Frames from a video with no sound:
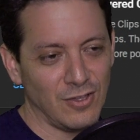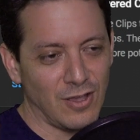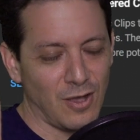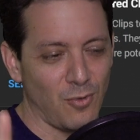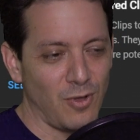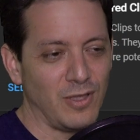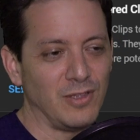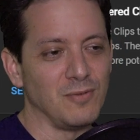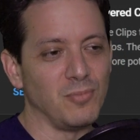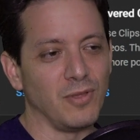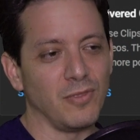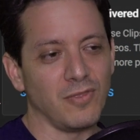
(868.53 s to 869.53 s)
I want you
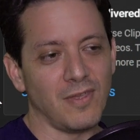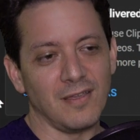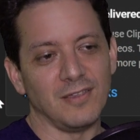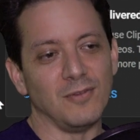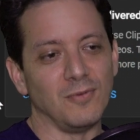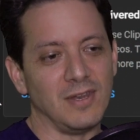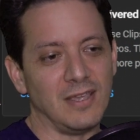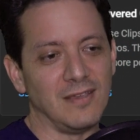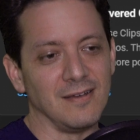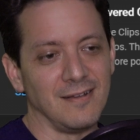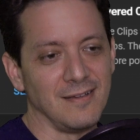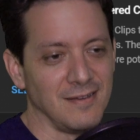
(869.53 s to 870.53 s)
to put "thank you,
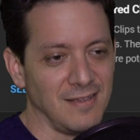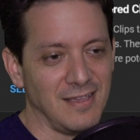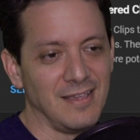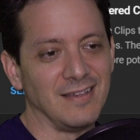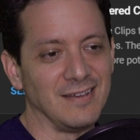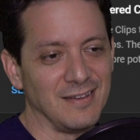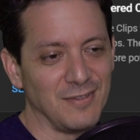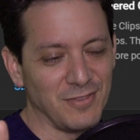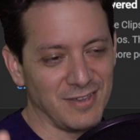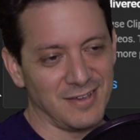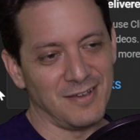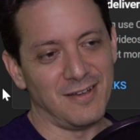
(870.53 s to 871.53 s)
Neon" in
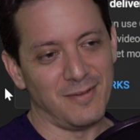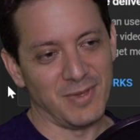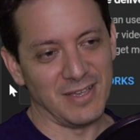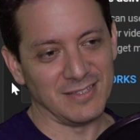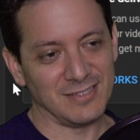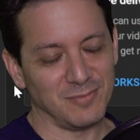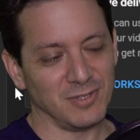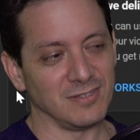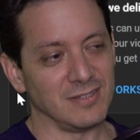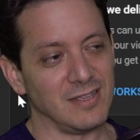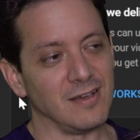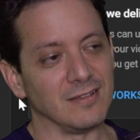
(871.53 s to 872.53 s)
the comments,
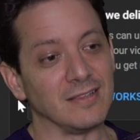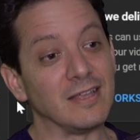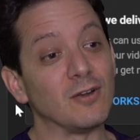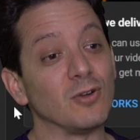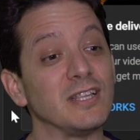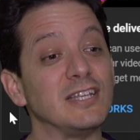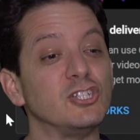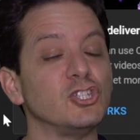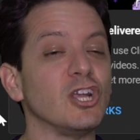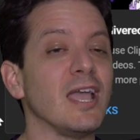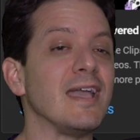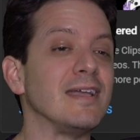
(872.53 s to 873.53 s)
because Neon literally
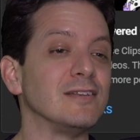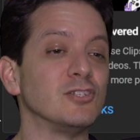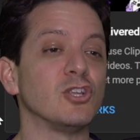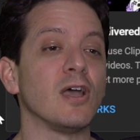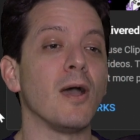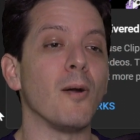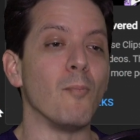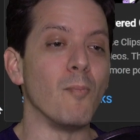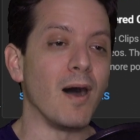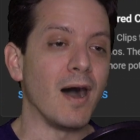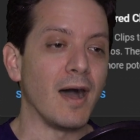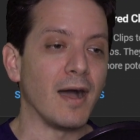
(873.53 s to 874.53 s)
changed
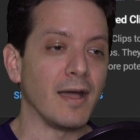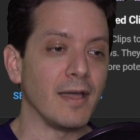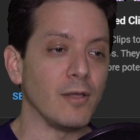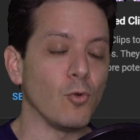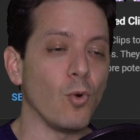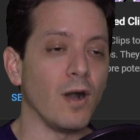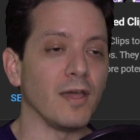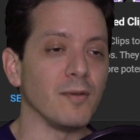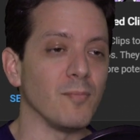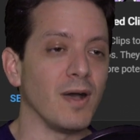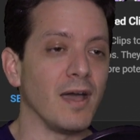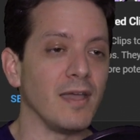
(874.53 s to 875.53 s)
my
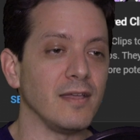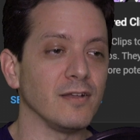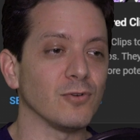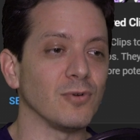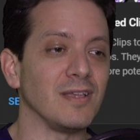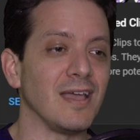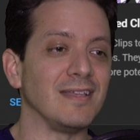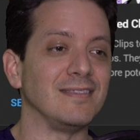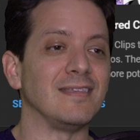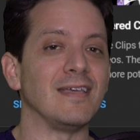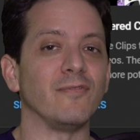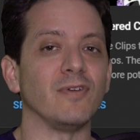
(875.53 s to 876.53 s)

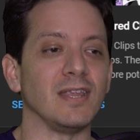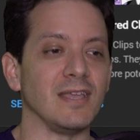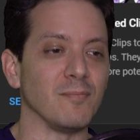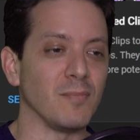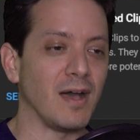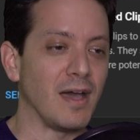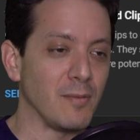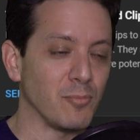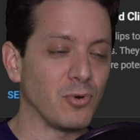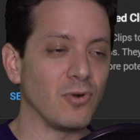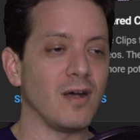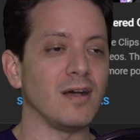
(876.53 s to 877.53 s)
creativity, my
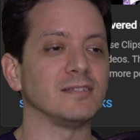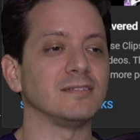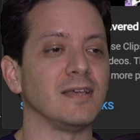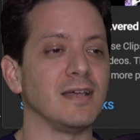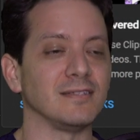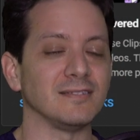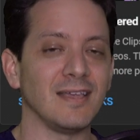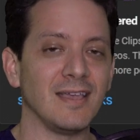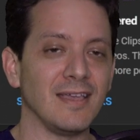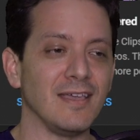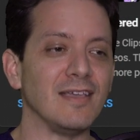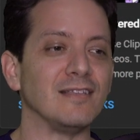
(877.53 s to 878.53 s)
process
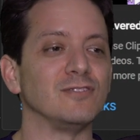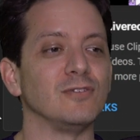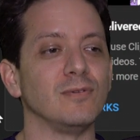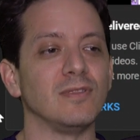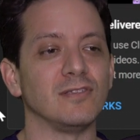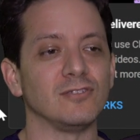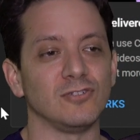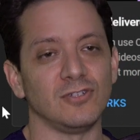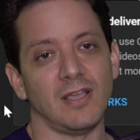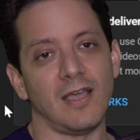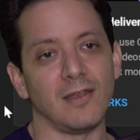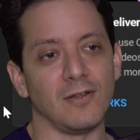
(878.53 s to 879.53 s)
into this
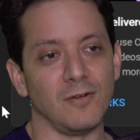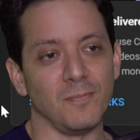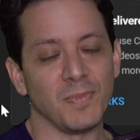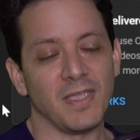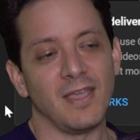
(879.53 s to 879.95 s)
channel,